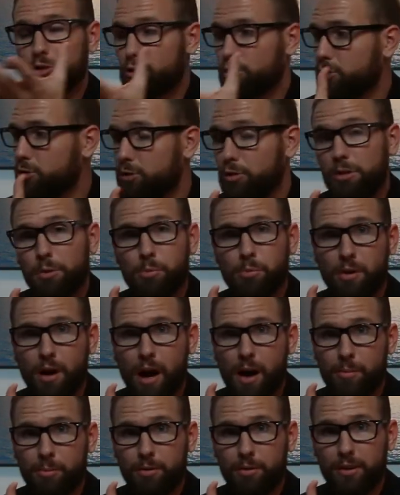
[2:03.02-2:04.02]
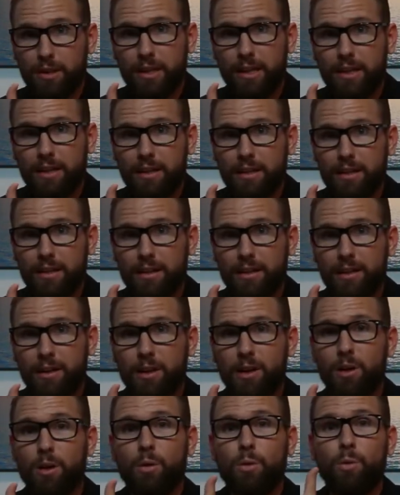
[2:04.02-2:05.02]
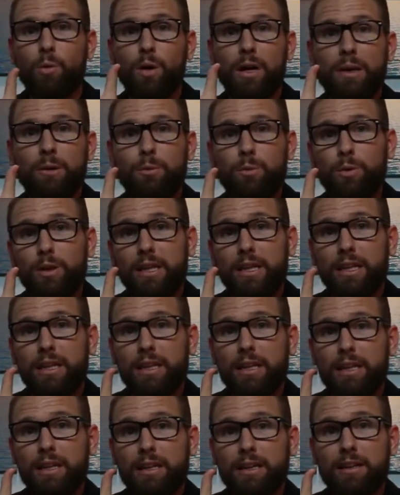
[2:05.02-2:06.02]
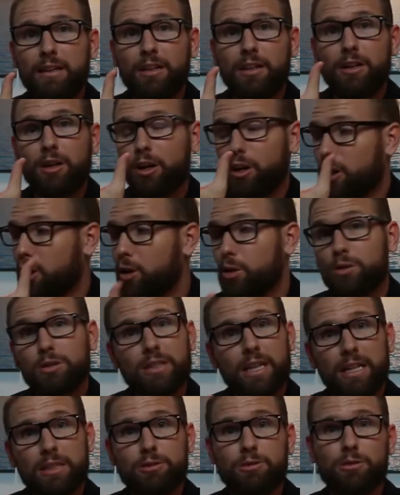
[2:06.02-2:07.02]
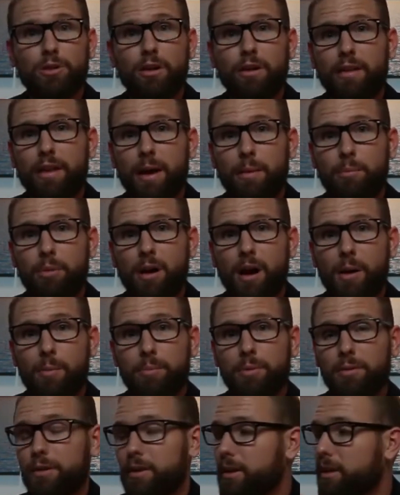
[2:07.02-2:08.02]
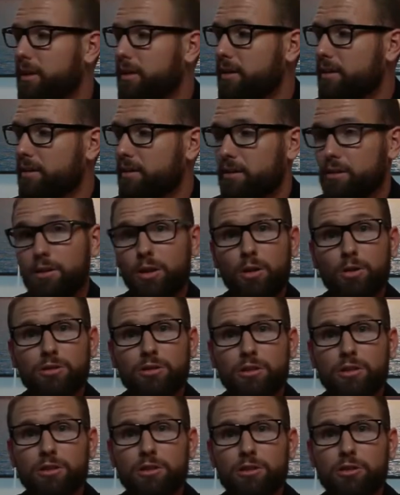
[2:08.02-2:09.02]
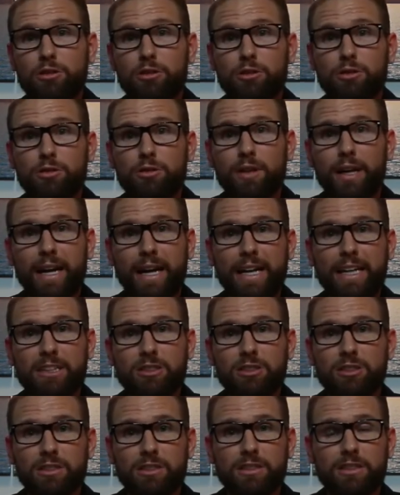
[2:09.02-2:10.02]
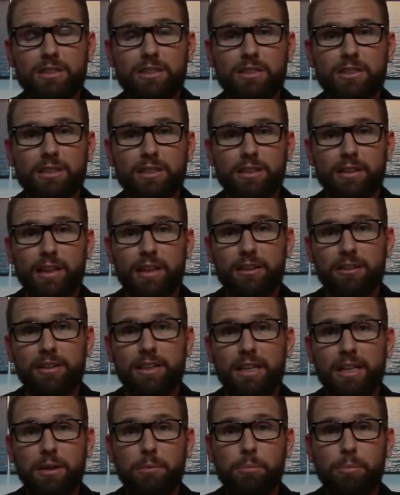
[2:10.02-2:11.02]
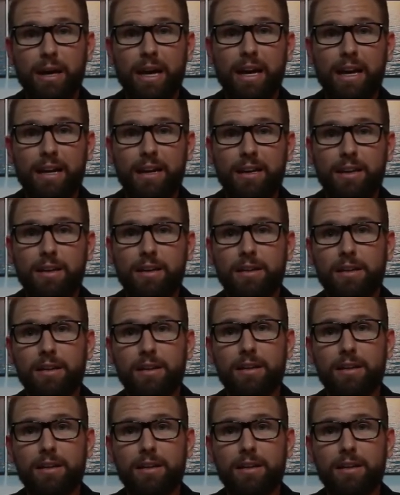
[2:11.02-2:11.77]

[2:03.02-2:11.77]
to the property. When we close escrow on that property, those are the two agents that are getting paid